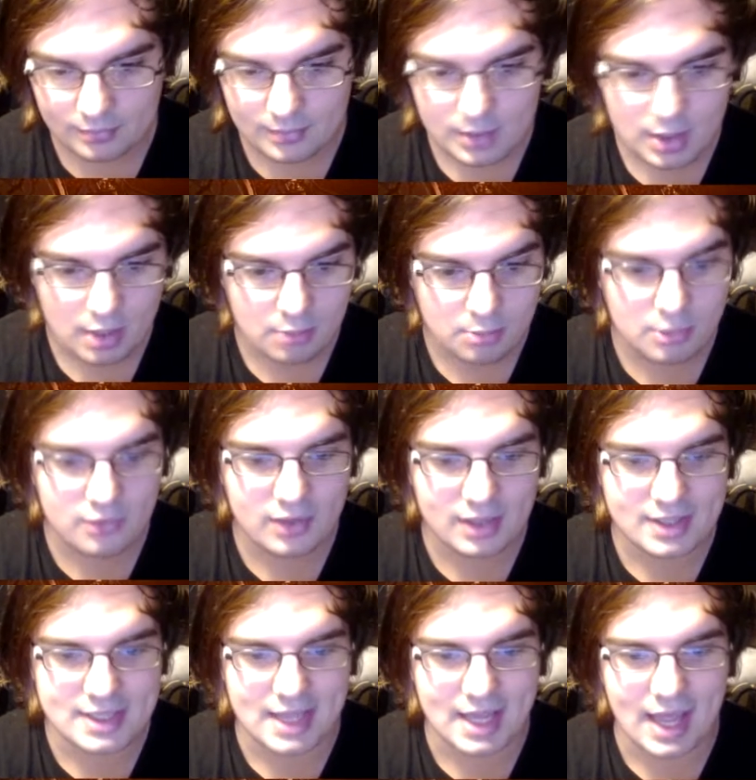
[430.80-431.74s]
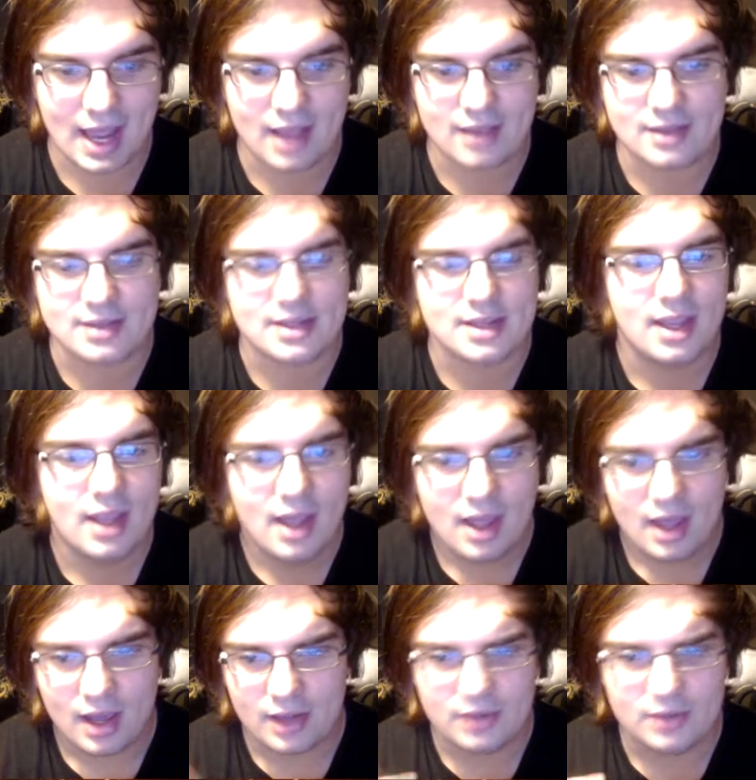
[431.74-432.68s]
Moving on to Atlas, I
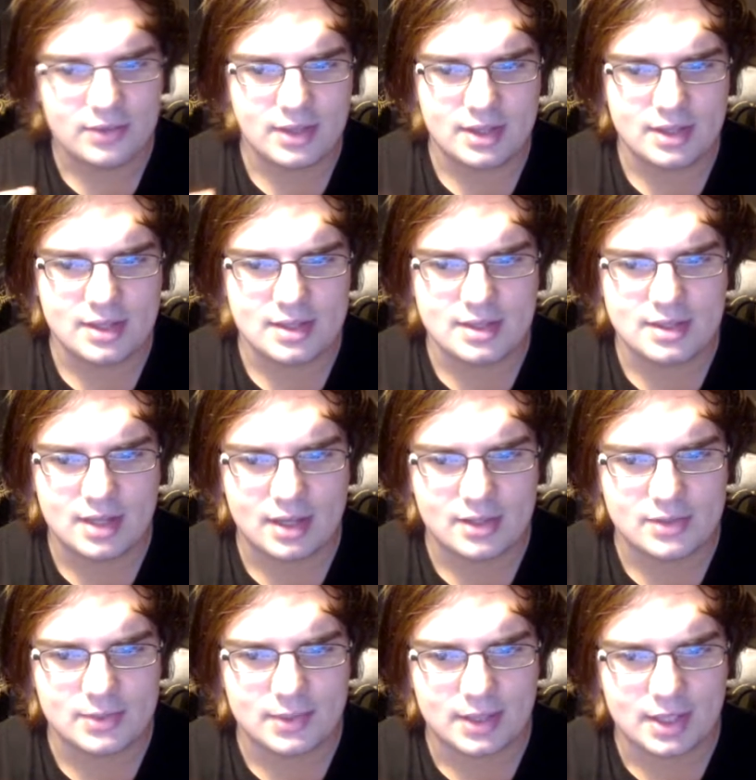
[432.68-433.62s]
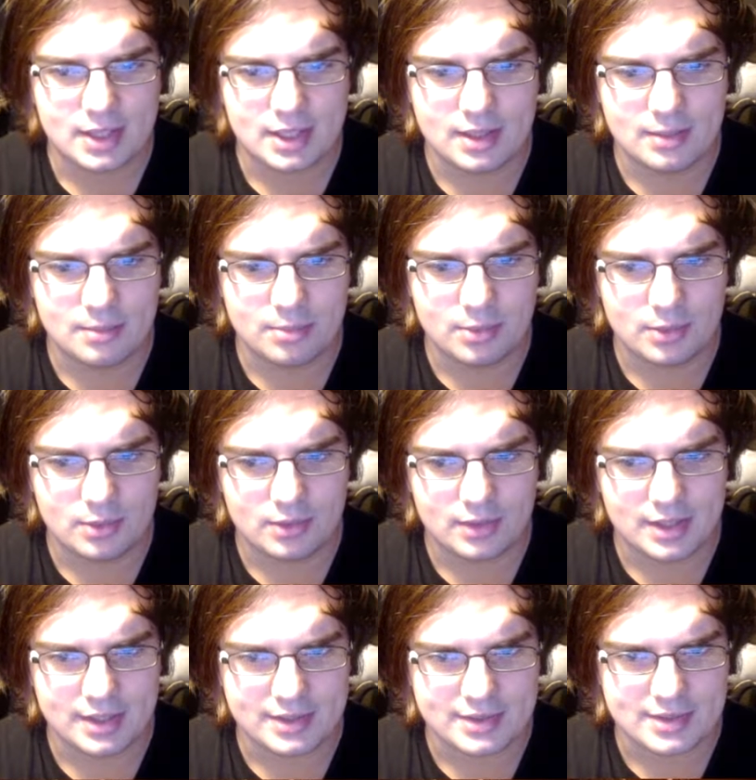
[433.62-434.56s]
don't think these guns were in
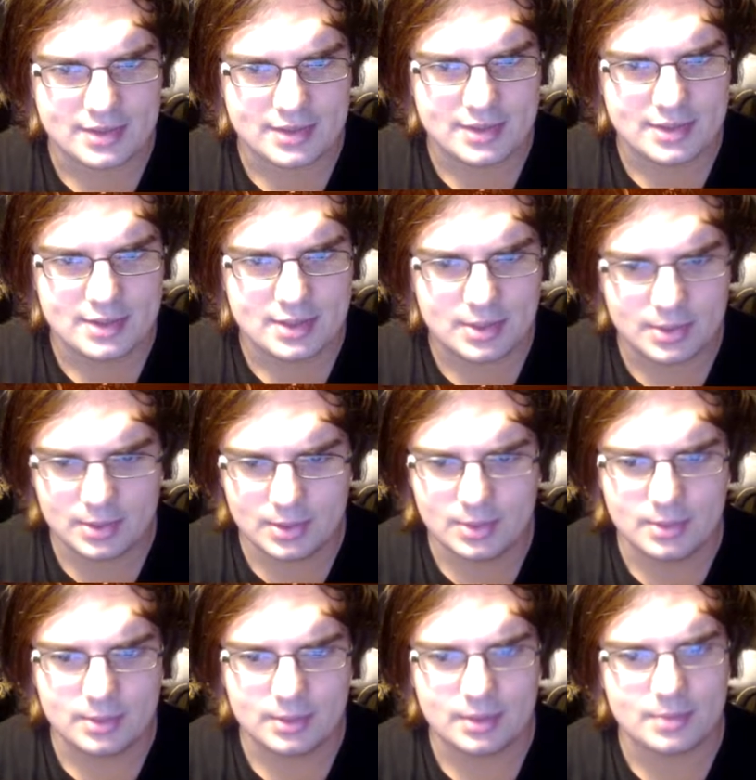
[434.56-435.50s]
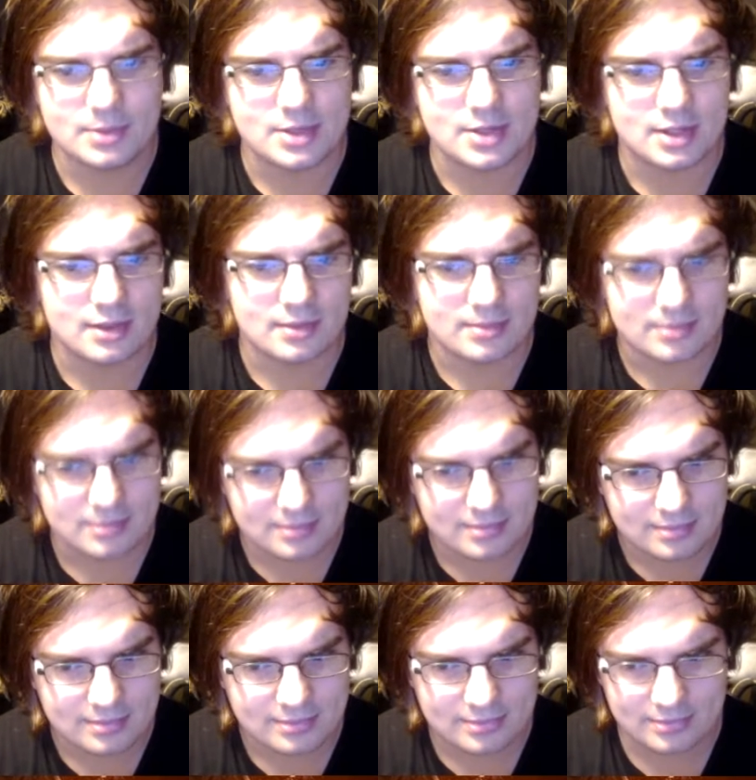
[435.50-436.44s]
Borderlands 2. I'm trying to
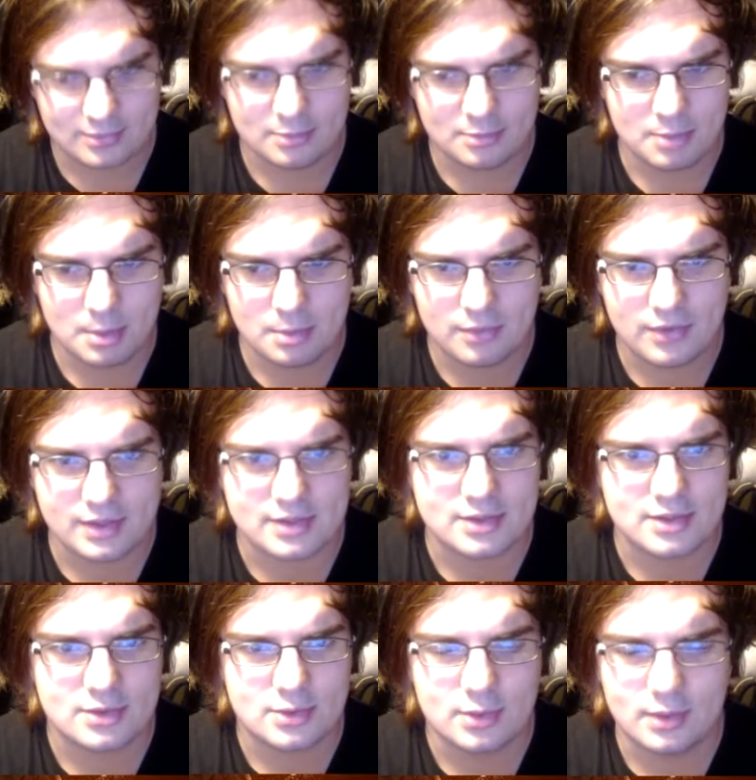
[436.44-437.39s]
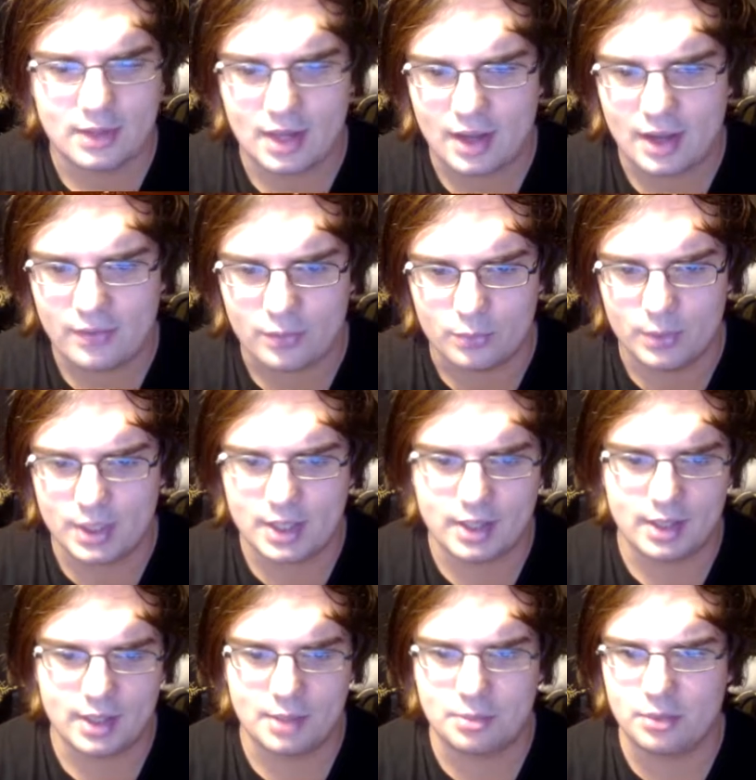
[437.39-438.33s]
remember if that's true or not. I have the wiki up,
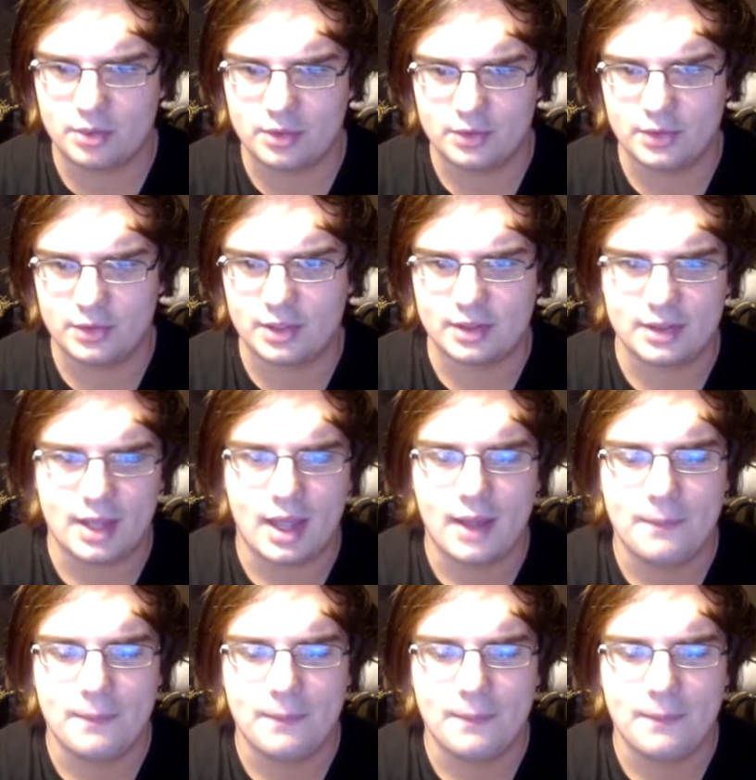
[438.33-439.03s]
we're going to look at that.